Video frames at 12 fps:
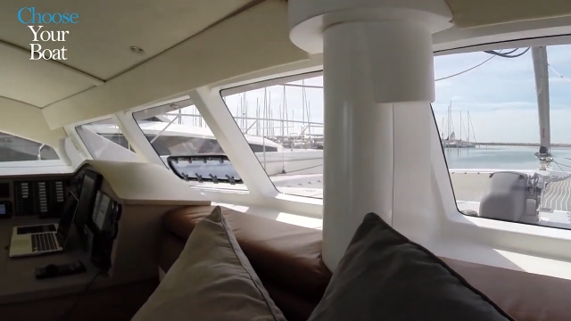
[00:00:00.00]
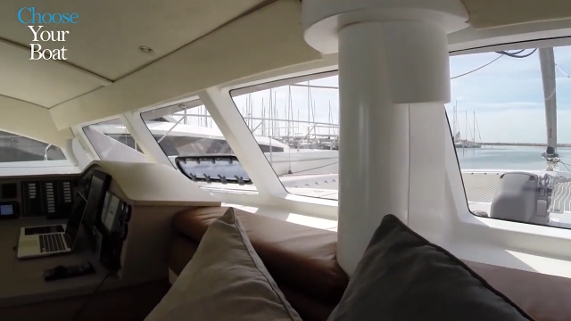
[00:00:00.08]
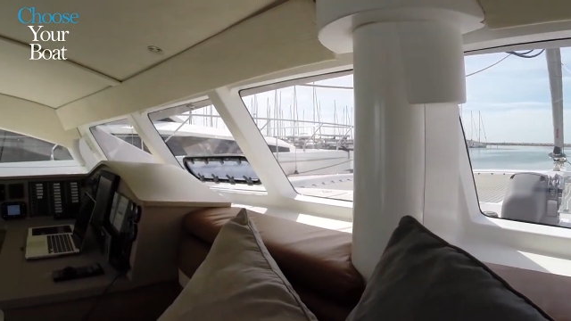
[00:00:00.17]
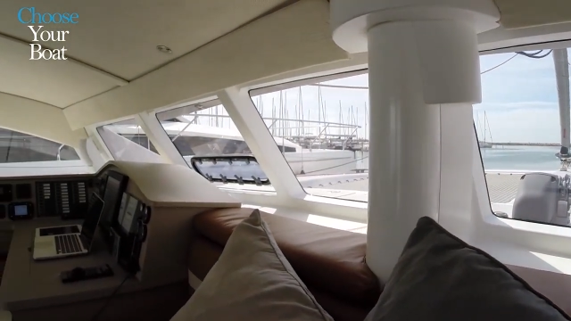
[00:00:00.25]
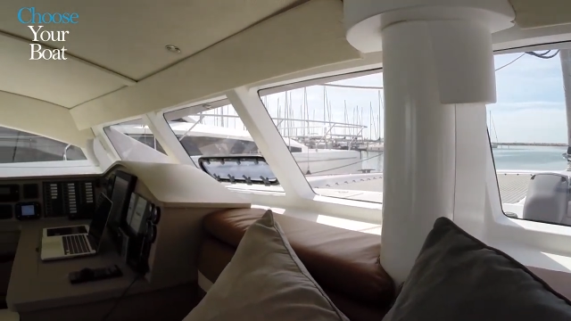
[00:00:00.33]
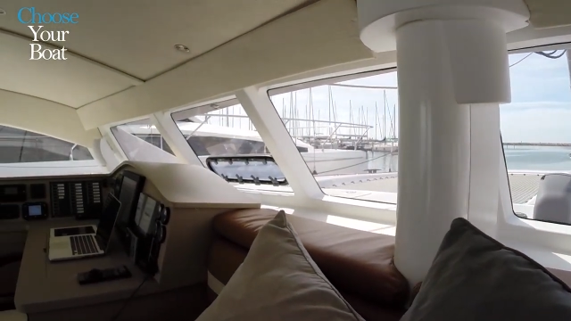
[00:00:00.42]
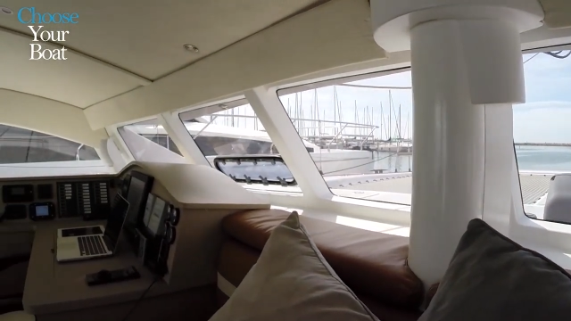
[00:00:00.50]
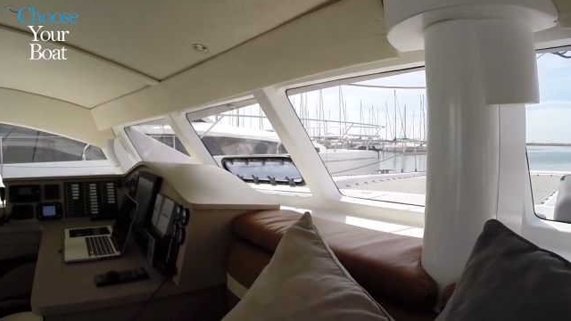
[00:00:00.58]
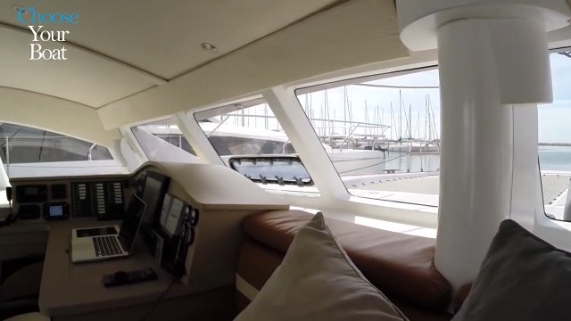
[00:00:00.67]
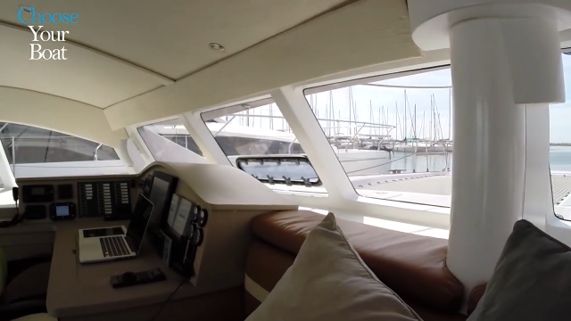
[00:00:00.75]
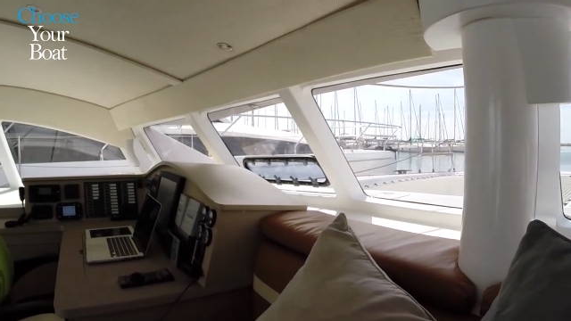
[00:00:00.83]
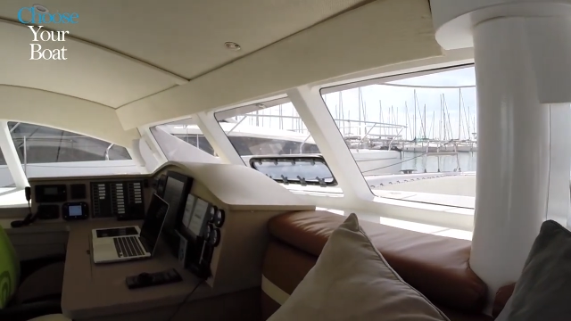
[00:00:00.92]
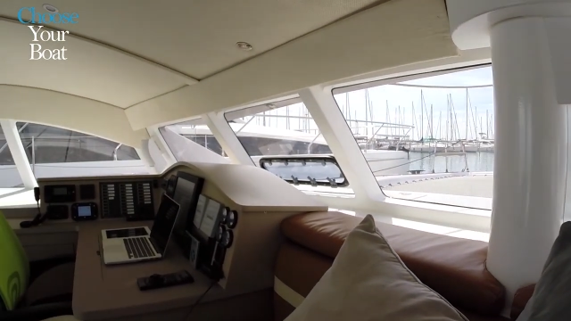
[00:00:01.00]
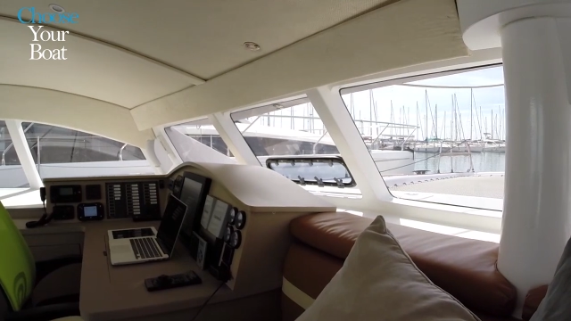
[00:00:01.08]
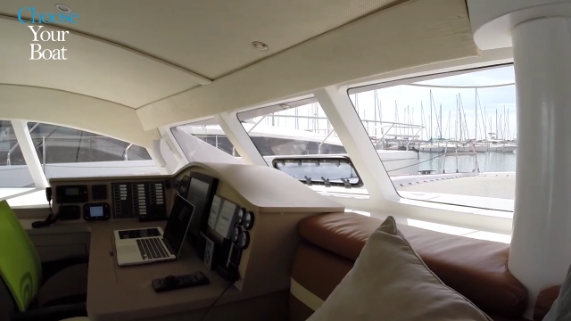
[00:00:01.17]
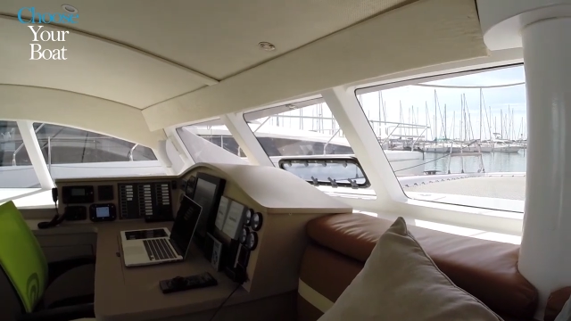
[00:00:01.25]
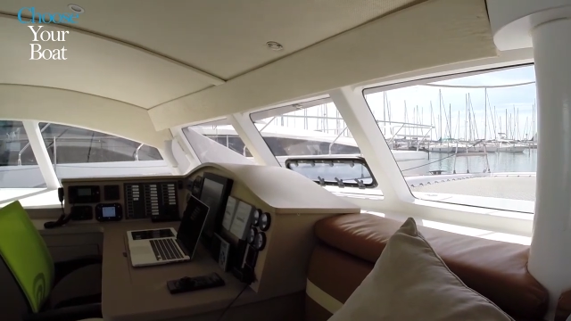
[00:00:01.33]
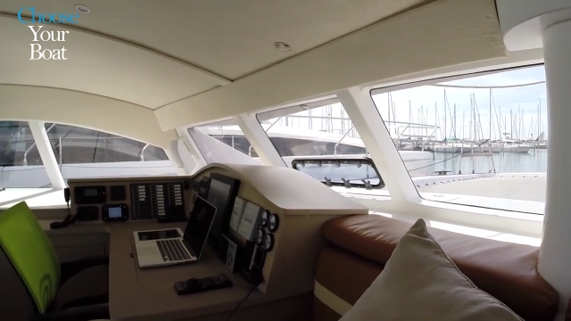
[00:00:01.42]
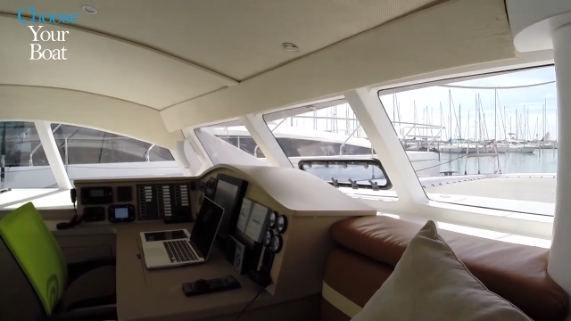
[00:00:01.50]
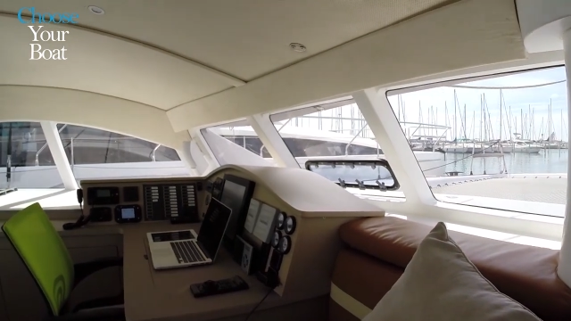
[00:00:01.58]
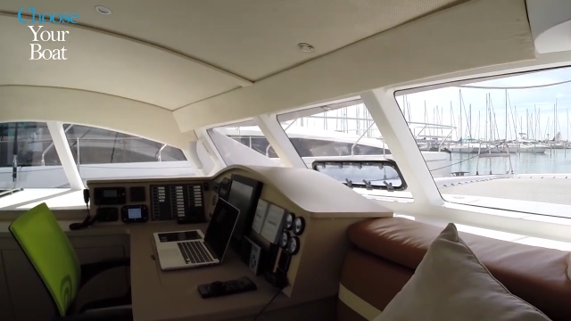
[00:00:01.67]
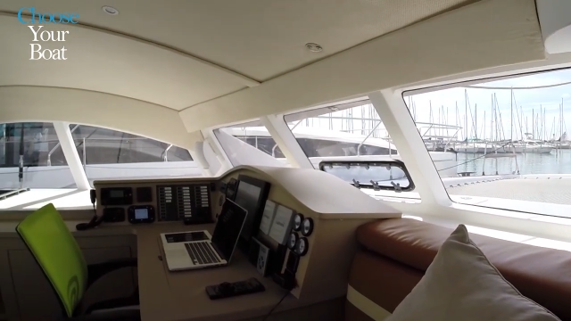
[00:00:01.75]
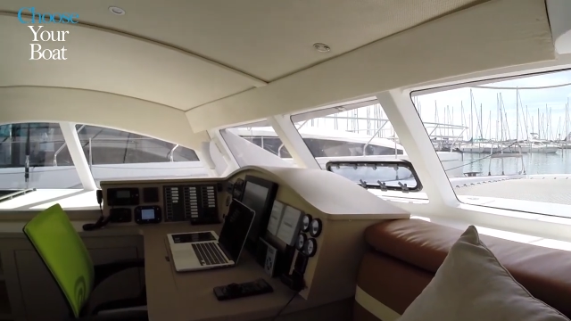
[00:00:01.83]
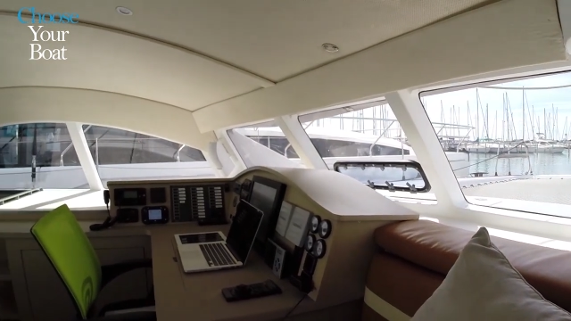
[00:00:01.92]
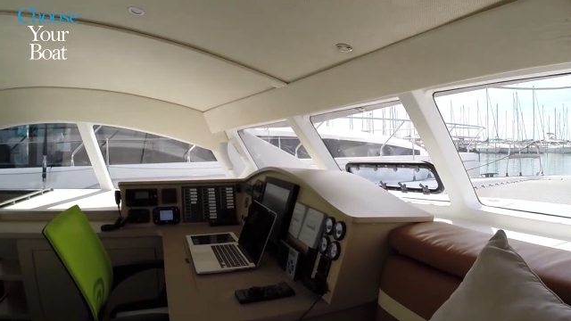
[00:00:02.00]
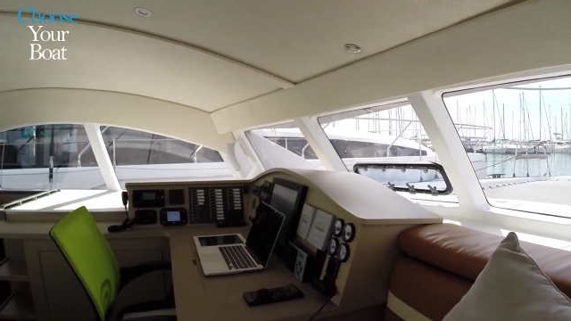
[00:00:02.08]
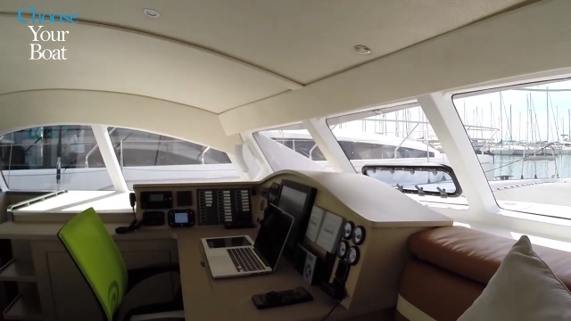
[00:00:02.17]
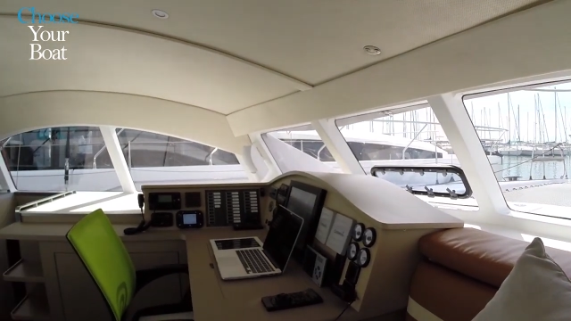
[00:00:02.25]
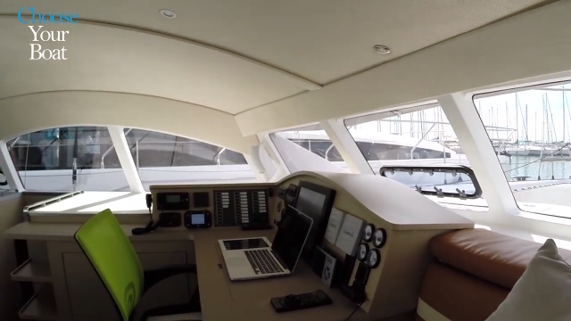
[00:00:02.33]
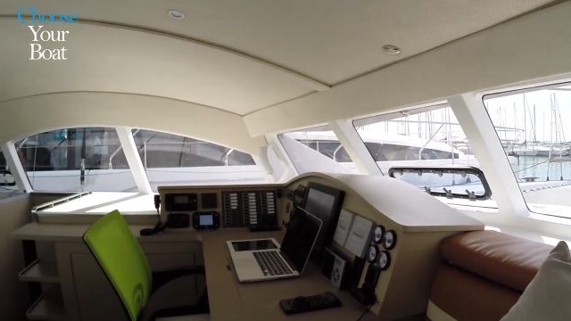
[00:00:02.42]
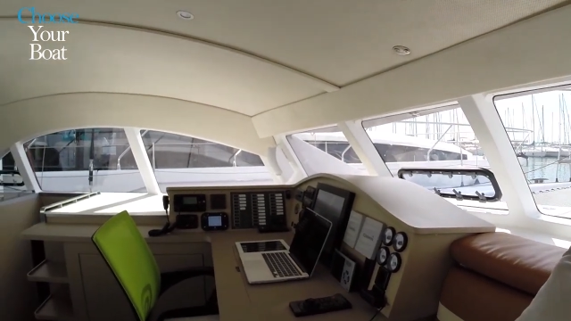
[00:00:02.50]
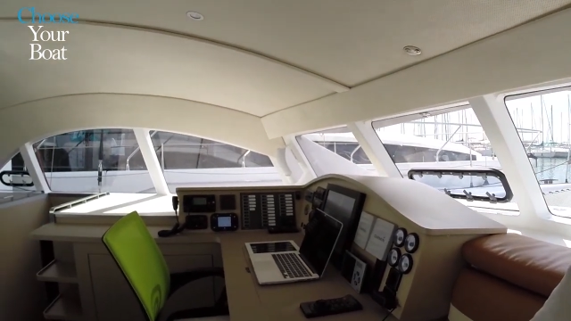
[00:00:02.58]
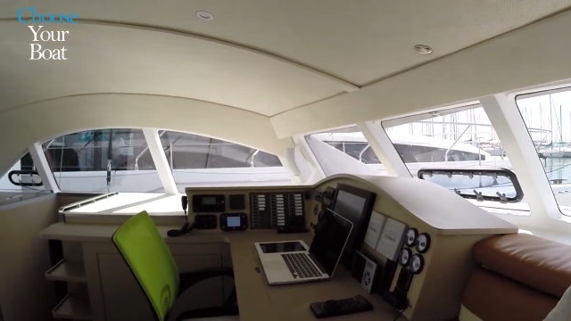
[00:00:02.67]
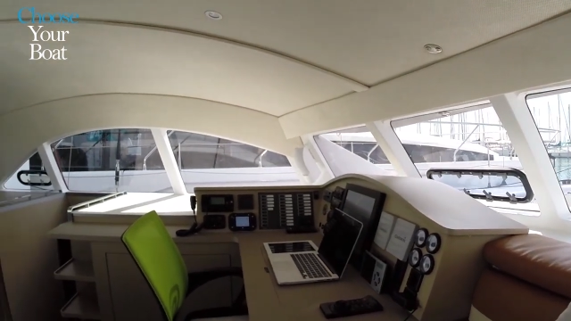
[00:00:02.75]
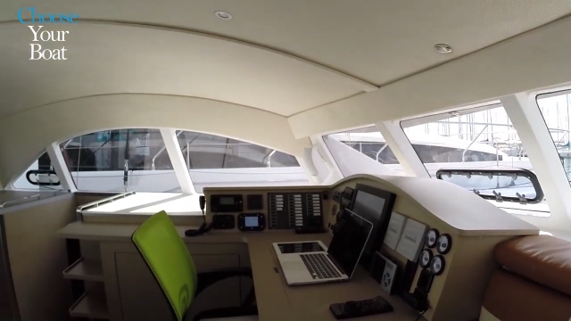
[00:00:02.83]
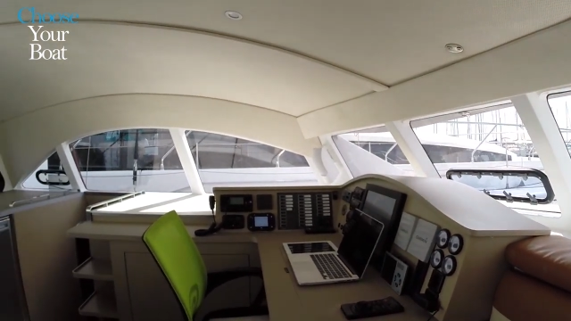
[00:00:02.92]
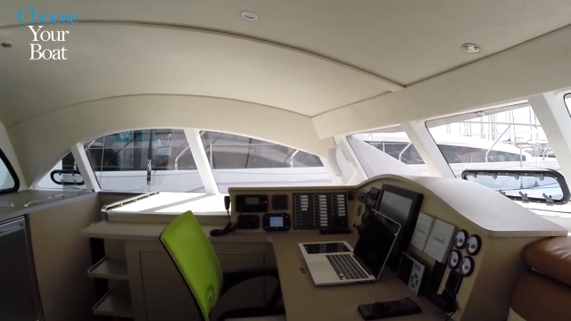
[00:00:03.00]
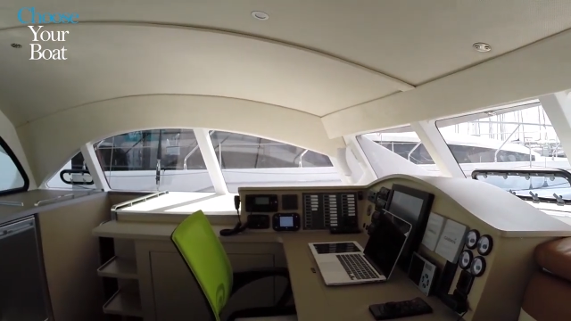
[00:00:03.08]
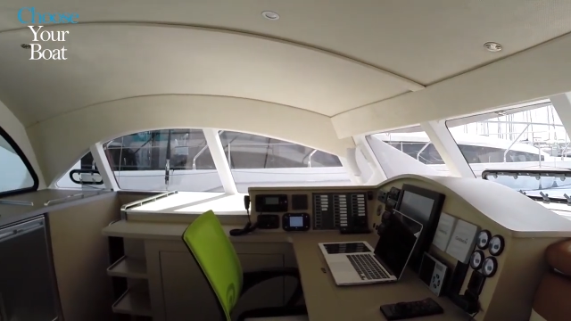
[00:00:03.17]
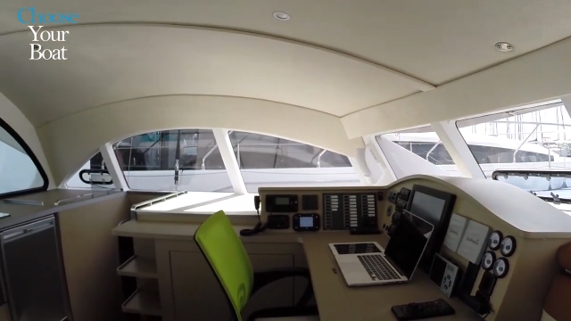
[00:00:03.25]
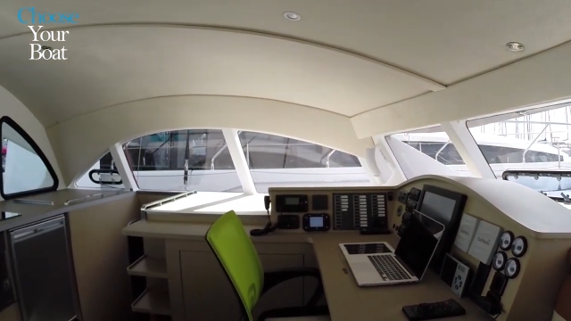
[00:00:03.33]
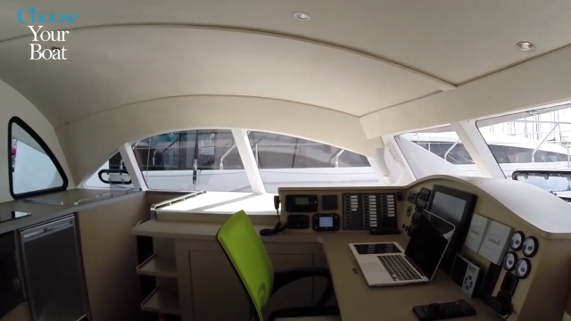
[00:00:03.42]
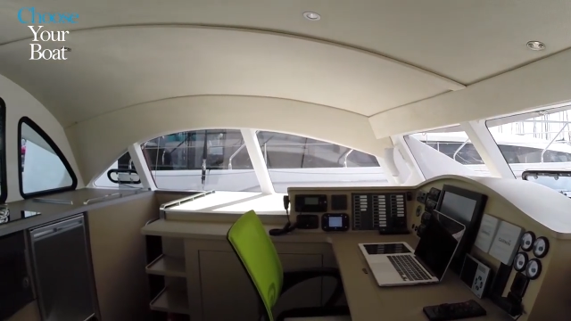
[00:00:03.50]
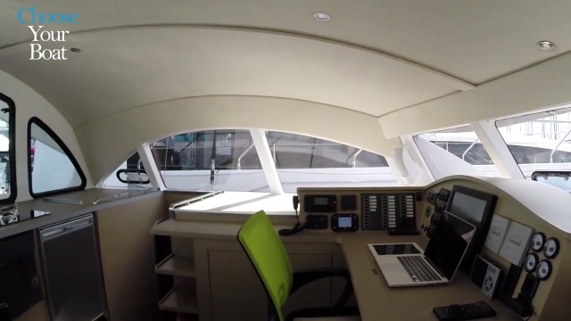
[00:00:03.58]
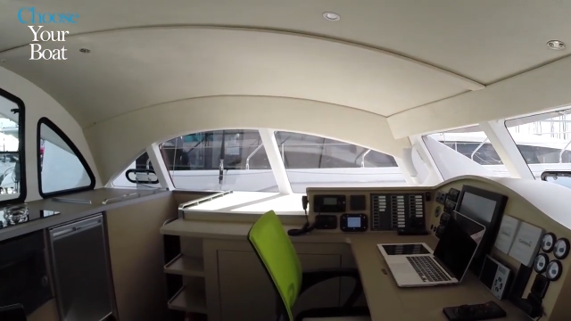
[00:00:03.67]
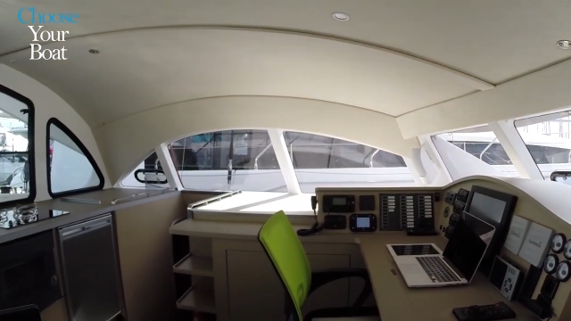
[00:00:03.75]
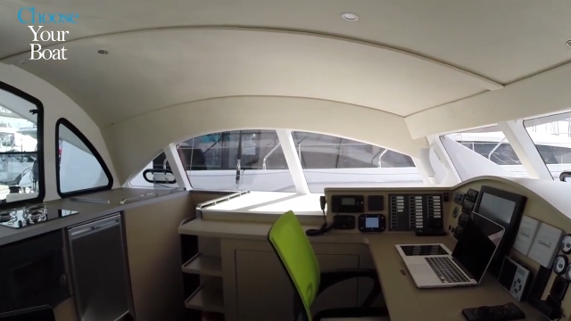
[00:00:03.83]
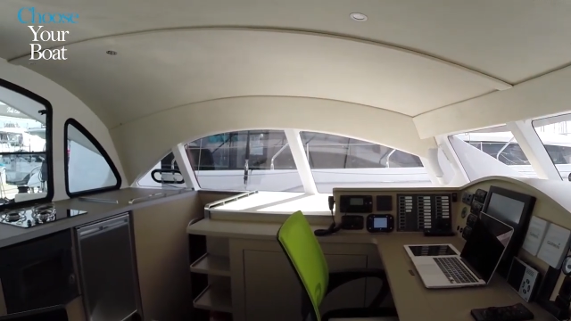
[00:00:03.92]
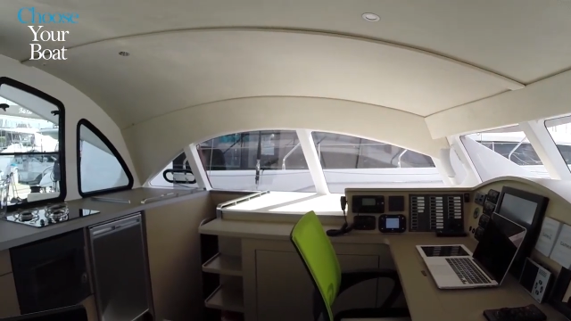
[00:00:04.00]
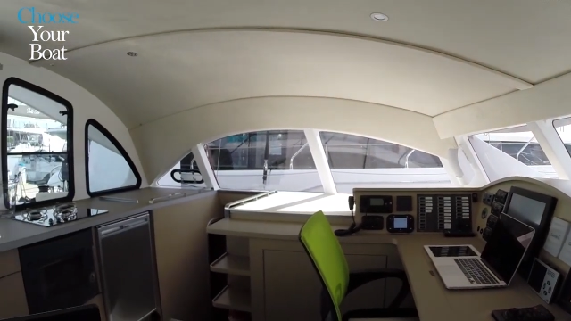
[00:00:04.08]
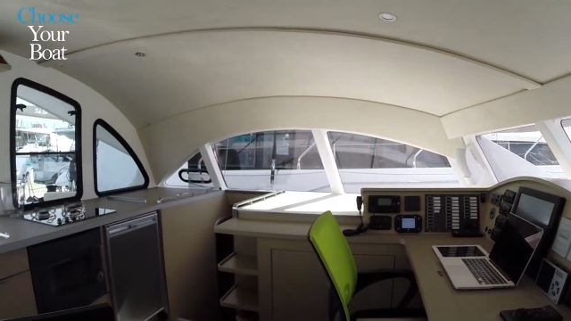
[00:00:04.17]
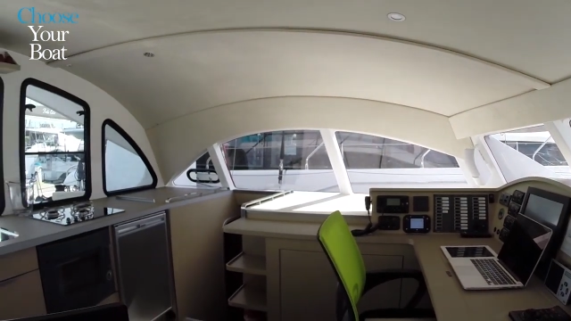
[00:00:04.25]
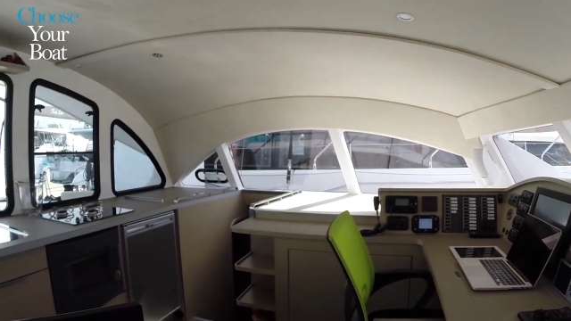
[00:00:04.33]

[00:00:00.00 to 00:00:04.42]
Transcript: No face is visible, so there are no lips to read.